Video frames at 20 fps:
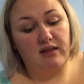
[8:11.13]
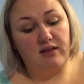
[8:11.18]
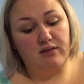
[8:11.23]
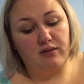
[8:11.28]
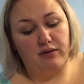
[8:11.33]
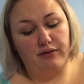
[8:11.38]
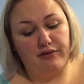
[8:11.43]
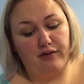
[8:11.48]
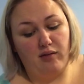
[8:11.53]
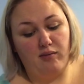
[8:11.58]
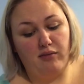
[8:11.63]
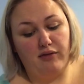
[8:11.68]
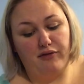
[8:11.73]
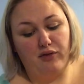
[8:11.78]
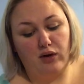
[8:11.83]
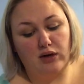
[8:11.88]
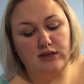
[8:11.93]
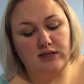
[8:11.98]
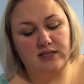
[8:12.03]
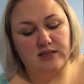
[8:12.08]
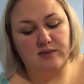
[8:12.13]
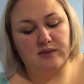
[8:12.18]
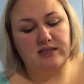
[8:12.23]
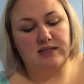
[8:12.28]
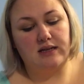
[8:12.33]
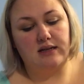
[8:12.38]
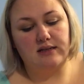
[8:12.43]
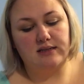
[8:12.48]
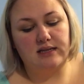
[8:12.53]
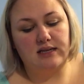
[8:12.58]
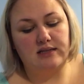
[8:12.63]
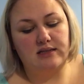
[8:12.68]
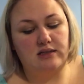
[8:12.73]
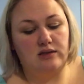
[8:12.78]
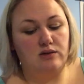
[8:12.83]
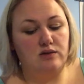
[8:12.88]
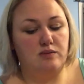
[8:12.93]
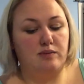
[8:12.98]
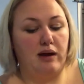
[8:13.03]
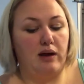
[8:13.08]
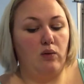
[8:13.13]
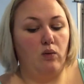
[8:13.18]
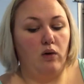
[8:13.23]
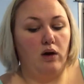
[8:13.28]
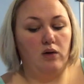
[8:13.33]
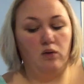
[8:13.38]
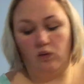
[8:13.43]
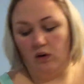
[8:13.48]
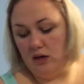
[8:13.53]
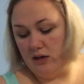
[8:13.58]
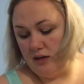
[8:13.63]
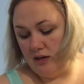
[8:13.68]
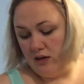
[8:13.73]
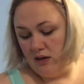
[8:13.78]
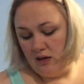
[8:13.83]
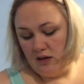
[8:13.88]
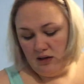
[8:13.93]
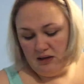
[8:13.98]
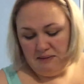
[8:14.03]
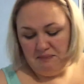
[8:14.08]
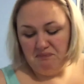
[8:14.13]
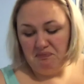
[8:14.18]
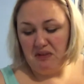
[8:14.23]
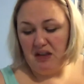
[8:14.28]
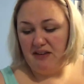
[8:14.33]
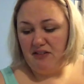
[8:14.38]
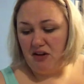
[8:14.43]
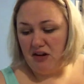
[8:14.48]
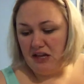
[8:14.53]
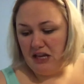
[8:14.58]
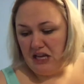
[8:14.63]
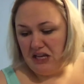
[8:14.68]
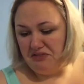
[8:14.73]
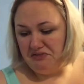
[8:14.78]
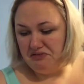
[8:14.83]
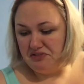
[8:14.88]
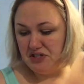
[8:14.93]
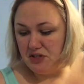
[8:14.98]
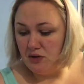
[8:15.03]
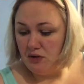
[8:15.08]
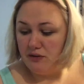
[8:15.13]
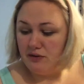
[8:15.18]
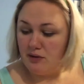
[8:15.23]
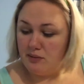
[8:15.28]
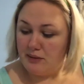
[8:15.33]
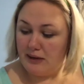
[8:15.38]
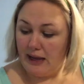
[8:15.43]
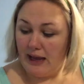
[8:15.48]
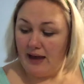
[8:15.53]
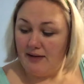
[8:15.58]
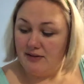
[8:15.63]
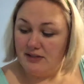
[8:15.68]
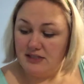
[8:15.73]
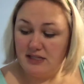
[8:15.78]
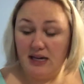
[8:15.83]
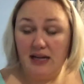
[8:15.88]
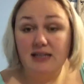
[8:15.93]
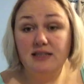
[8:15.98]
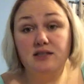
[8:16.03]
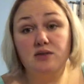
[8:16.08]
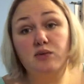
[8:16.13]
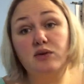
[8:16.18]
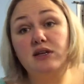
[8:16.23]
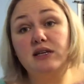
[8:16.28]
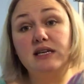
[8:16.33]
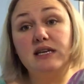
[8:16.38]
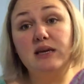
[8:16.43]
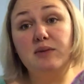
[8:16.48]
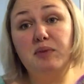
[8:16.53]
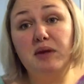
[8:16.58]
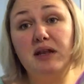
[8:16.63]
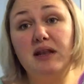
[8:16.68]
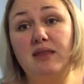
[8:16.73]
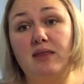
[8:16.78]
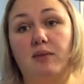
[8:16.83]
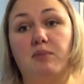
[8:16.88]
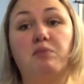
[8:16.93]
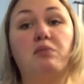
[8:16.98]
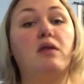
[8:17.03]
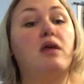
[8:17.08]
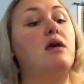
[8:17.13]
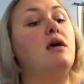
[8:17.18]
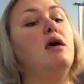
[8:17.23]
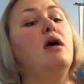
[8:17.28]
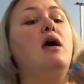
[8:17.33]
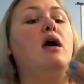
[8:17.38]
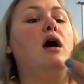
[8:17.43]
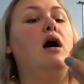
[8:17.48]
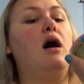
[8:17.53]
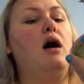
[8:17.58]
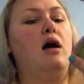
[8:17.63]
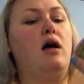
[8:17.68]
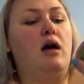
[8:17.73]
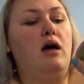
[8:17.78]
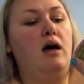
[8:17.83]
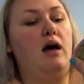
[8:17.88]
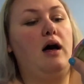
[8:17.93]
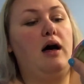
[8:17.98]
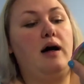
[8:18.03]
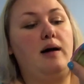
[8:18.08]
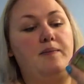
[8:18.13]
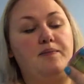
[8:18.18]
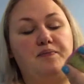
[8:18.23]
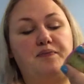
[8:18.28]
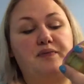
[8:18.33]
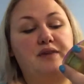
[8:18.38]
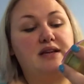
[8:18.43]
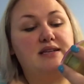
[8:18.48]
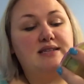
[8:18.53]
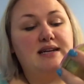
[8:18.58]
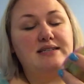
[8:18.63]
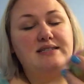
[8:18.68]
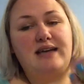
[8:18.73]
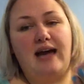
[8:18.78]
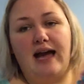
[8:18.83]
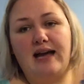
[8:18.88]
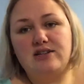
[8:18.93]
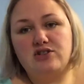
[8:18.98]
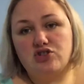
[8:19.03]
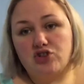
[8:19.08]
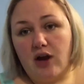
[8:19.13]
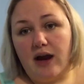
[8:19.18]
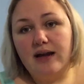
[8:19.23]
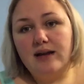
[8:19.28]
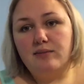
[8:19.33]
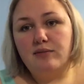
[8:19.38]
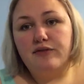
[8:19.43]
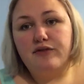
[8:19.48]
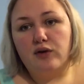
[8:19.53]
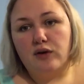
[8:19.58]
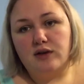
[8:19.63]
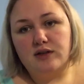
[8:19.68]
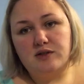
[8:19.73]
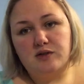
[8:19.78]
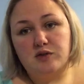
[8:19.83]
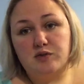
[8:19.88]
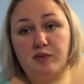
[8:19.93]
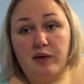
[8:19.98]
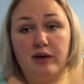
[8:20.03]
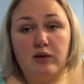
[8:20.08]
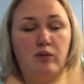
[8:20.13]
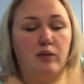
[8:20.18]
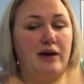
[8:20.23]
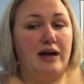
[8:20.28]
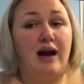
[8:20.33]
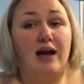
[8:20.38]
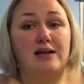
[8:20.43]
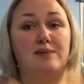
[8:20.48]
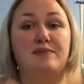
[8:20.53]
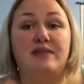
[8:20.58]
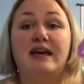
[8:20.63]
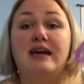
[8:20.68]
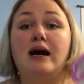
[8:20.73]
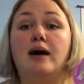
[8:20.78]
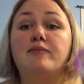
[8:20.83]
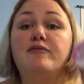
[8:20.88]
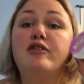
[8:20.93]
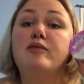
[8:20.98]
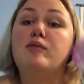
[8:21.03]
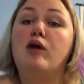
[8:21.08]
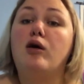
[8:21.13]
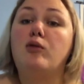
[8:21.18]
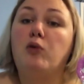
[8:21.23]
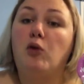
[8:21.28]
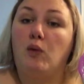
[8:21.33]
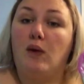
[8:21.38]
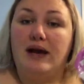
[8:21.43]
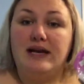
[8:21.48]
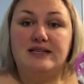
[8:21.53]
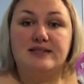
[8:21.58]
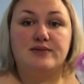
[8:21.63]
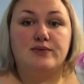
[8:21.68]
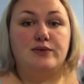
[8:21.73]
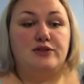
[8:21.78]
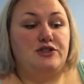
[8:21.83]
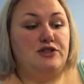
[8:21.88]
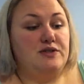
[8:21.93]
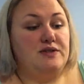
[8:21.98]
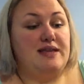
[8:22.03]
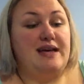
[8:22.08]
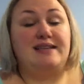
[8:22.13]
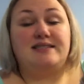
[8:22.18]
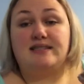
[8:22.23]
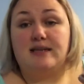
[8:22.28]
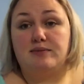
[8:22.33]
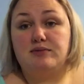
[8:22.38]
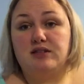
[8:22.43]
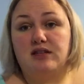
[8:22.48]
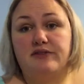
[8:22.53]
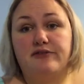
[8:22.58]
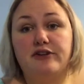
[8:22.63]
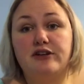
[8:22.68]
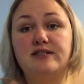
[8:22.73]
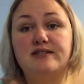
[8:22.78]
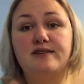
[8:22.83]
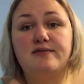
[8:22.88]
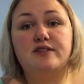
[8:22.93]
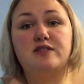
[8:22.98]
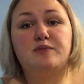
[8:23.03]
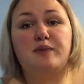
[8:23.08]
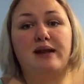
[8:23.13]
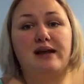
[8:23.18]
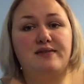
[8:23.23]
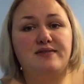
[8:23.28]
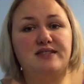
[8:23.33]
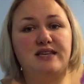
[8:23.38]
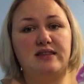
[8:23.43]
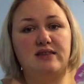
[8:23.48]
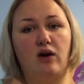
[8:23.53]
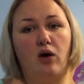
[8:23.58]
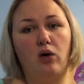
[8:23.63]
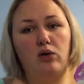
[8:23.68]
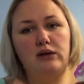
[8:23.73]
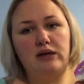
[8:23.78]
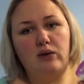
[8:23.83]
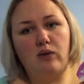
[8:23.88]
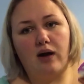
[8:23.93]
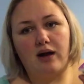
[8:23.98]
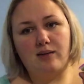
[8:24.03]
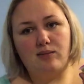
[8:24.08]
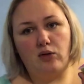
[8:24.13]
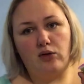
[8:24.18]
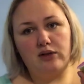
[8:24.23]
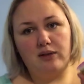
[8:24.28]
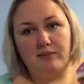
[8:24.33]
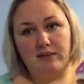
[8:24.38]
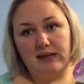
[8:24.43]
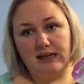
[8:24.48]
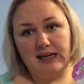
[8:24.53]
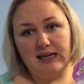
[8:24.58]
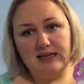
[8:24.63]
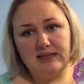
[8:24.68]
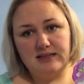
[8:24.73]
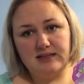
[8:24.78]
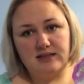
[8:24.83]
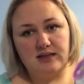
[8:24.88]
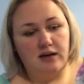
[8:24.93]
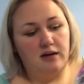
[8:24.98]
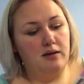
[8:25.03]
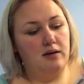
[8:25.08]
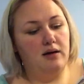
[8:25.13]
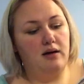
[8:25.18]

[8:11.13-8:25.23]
These are from before Christmas and it says used by 1-1. I've already eaten 2 of them and I haven't died, so we're gonna keep eating them. Because I hadn't tried them before Christmas break when we got them. They come from Oberweis, which is that same delivery service, but I've seen the Holy Guacamole Minis